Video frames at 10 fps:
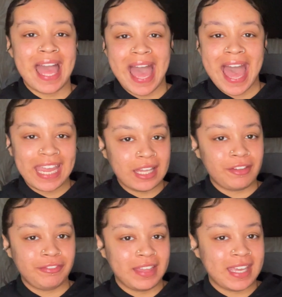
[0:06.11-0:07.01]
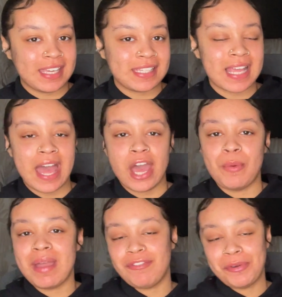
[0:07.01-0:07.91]
Hi lovelies, I
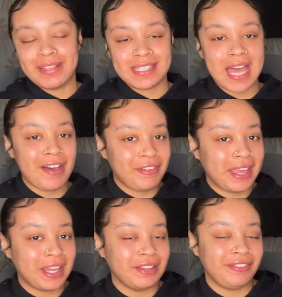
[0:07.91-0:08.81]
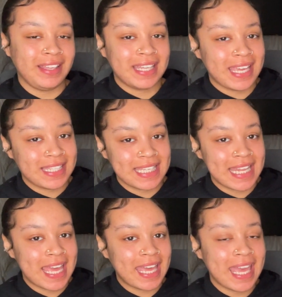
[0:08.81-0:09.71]
hope everyone's having a lovely day
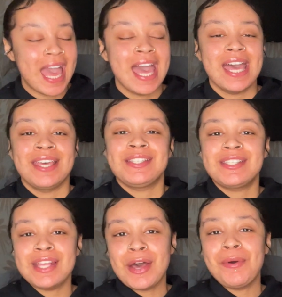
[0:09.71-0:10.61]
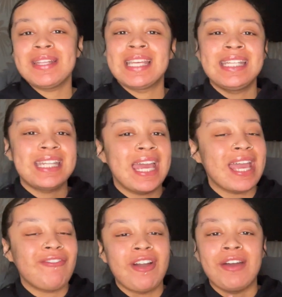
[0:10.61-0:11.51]
today. So today
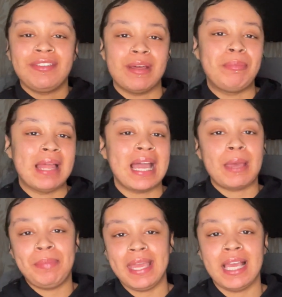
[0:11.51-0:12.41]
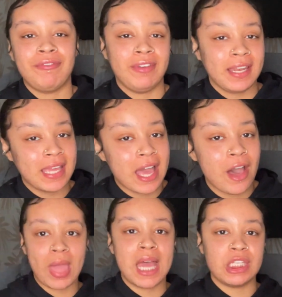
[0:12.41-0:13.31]
I've got another Blackpink
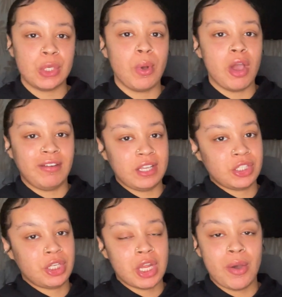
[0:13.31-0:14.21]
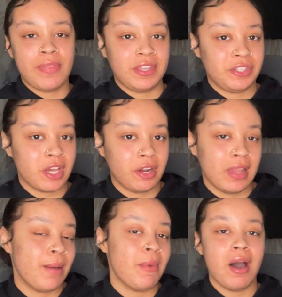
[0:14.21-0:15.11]
video. As you already should know on this channel,
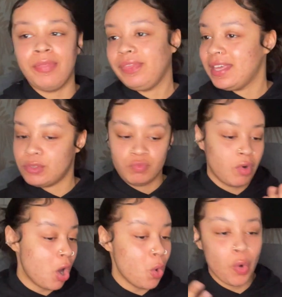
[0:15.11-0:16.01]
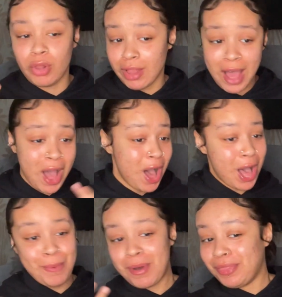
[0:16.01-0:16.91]
I'm on this roll.
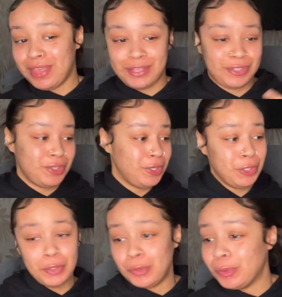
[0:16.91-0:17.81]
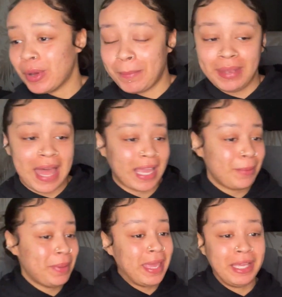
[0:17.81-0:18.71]
I'm on this new
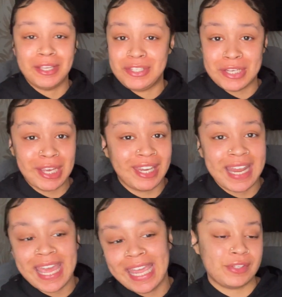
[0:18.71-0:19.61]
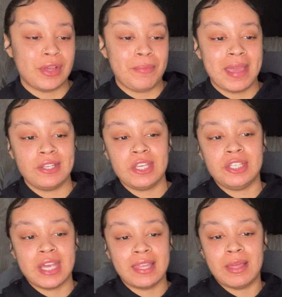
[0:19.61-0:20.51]
Blackpink journey. So make sure you
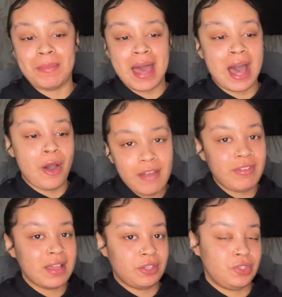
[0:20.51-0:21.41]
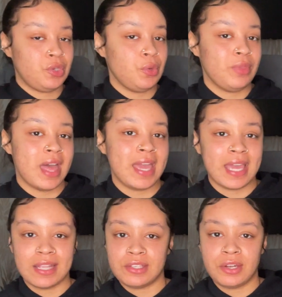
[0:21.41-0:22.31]
check them out. I've reacted to their
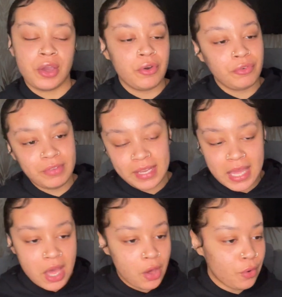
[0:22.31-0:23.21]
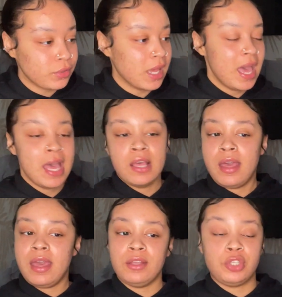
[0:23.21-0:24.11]
get to know videos,
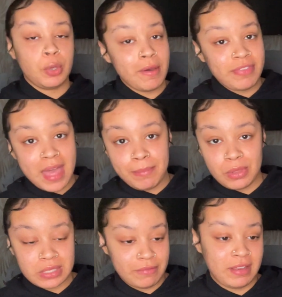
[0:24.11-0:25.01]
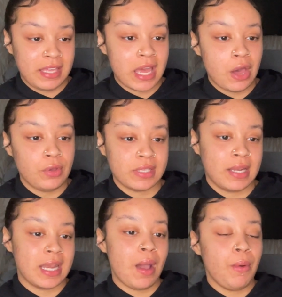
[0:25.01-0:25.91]
two of their music videos,
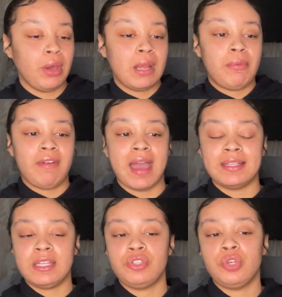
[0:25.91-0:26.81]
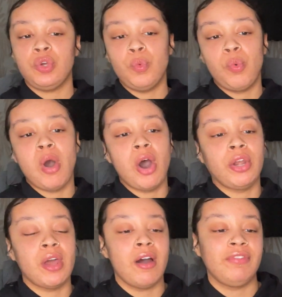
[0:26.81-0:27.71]
and now I'm going to be reacting to one
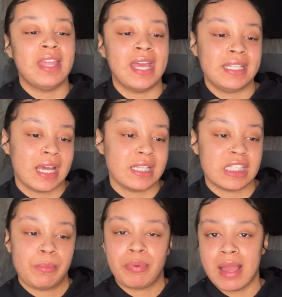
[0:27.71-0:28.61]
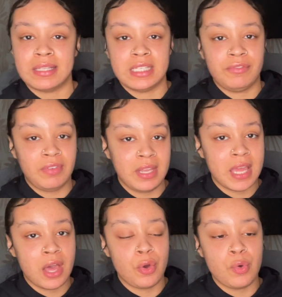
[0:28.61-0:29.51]
of their dance practice
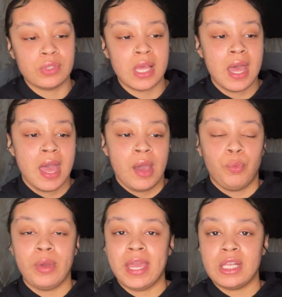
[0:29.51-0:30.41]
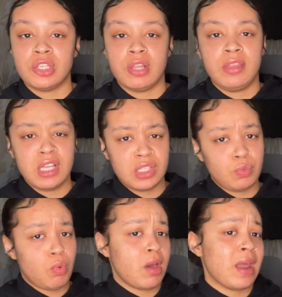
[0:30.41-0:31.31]
videos, which this
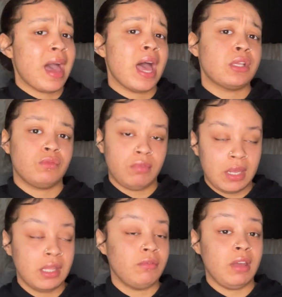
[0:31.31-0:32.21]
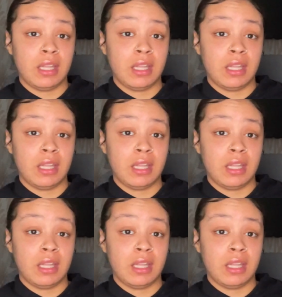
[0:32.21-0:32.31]
one has really